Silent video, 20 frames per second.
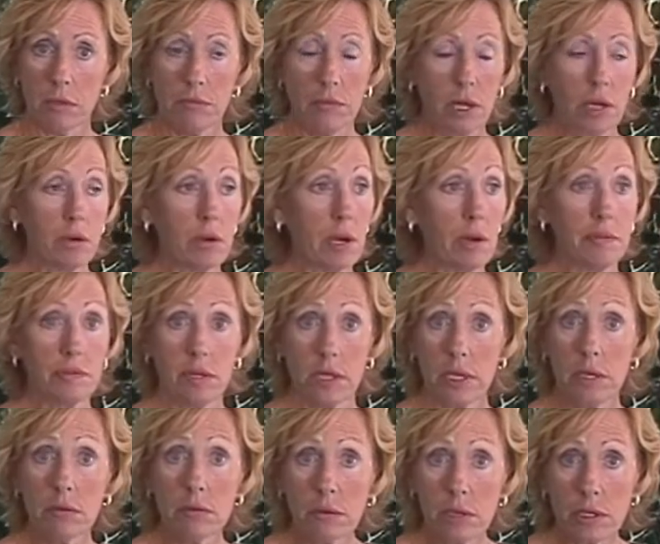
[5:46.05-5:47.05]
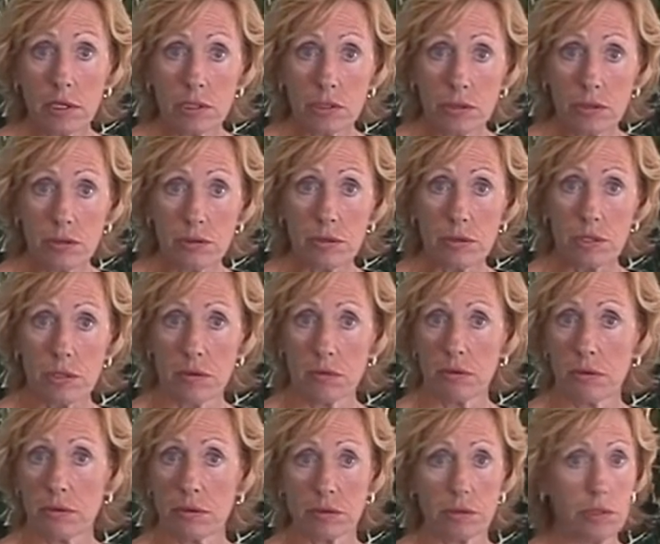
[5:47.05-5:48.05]
They could have legal issues, so
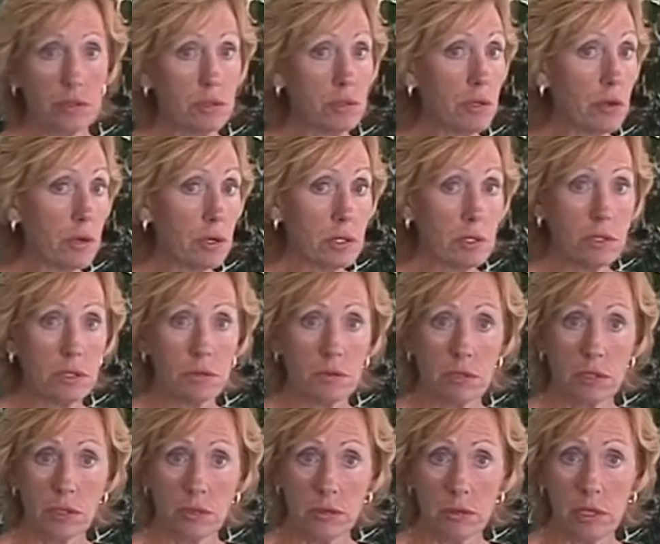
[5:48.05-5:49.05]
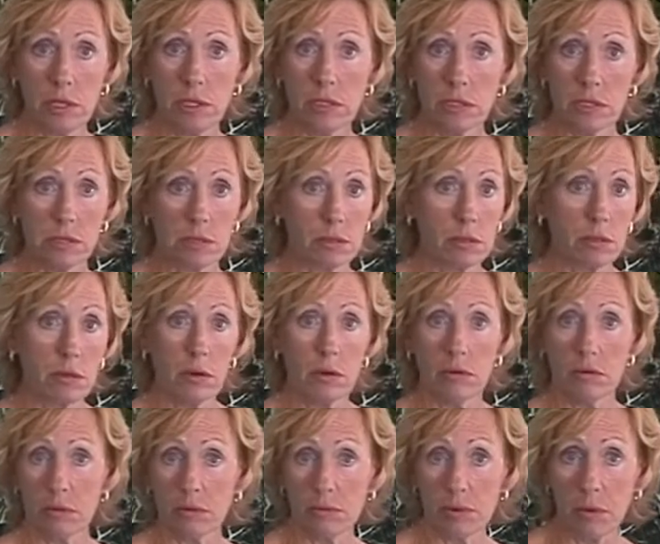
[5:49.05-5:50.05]
they're talking to attorneys, they're
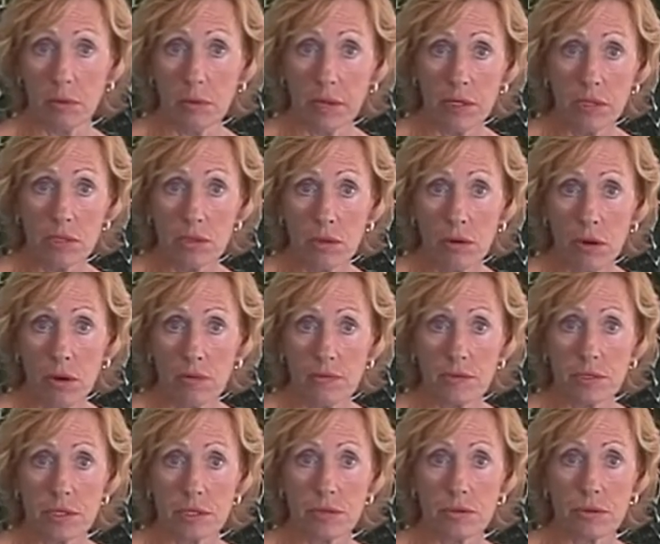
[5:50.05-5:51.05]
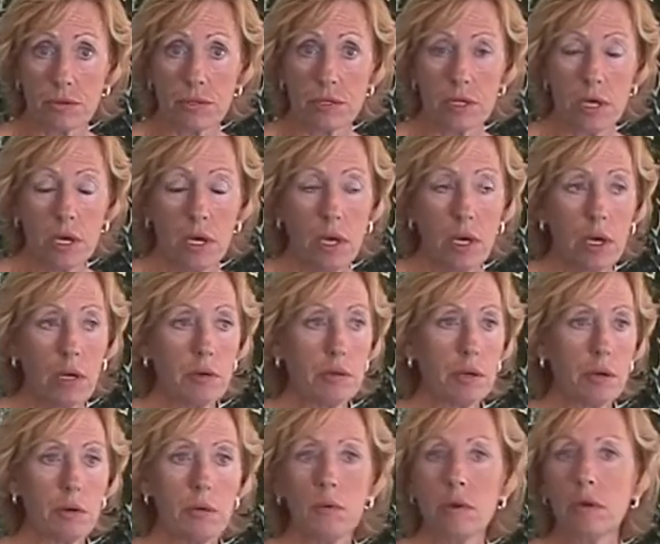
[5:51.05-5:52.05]
calling probation officers.
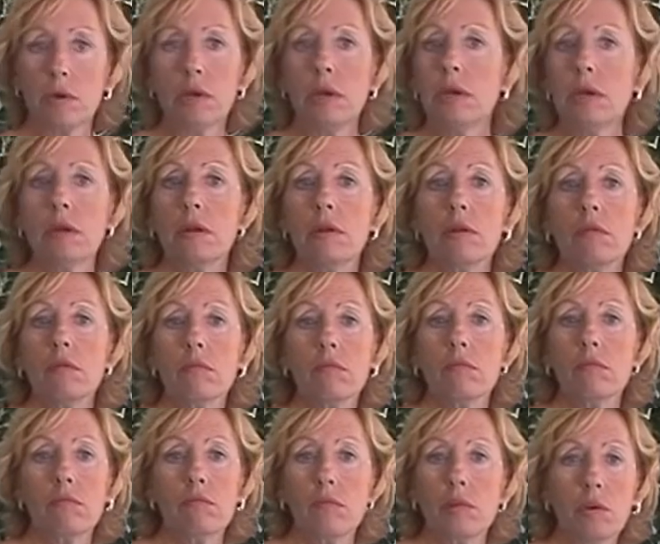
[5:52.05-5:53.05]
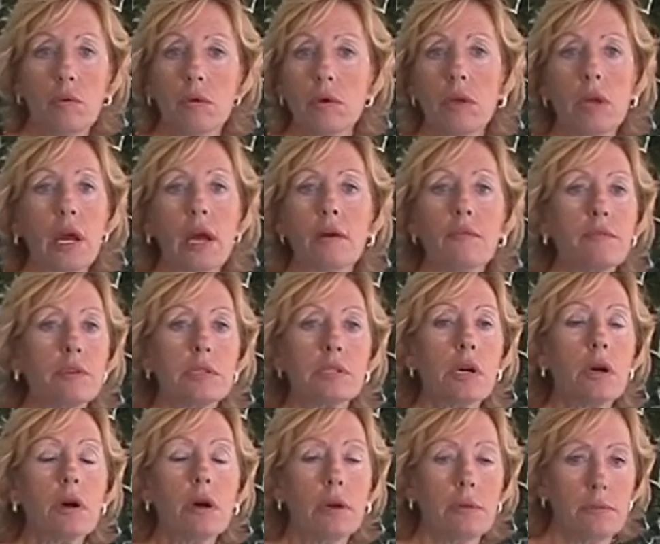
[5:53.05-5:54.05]
You wouldn't have the
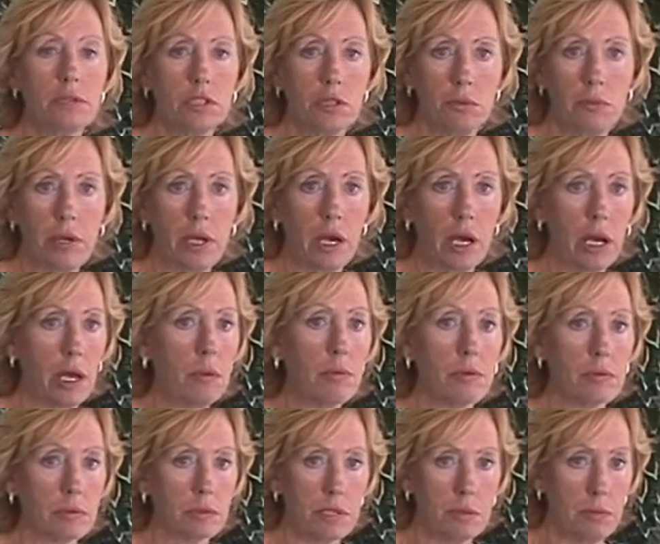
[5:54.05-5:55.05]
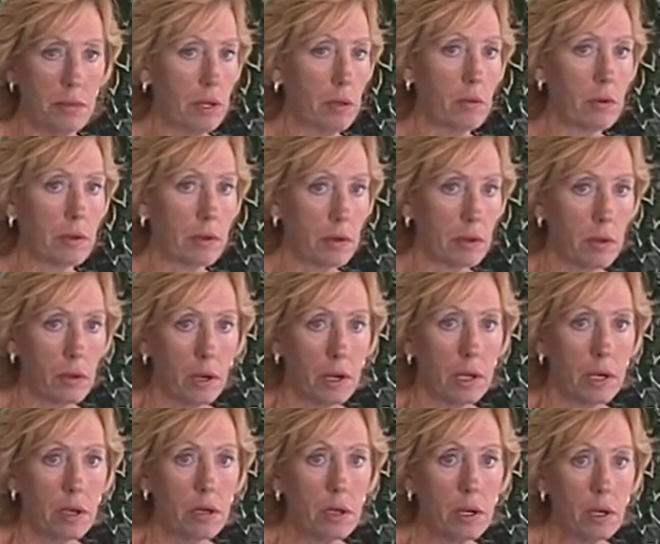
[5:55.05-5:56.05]
time to be able to meet with a
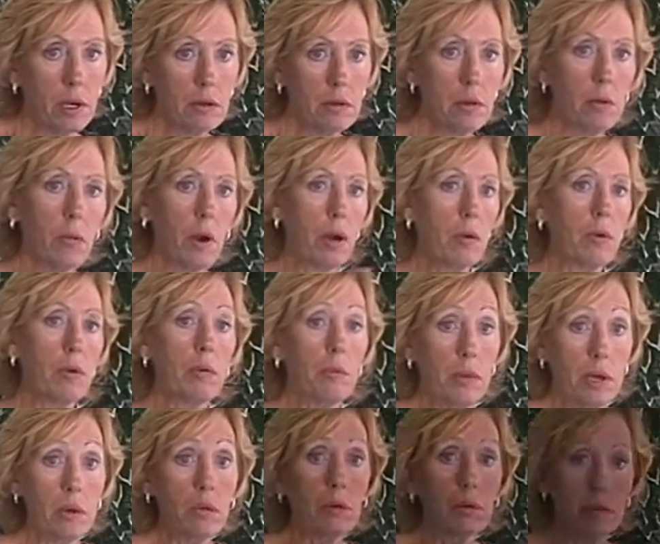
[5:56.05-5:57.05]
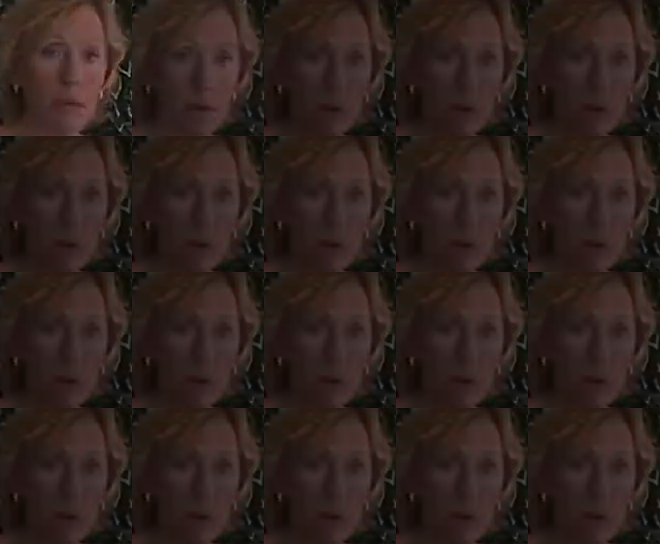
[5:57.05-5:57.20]
client the way we meet with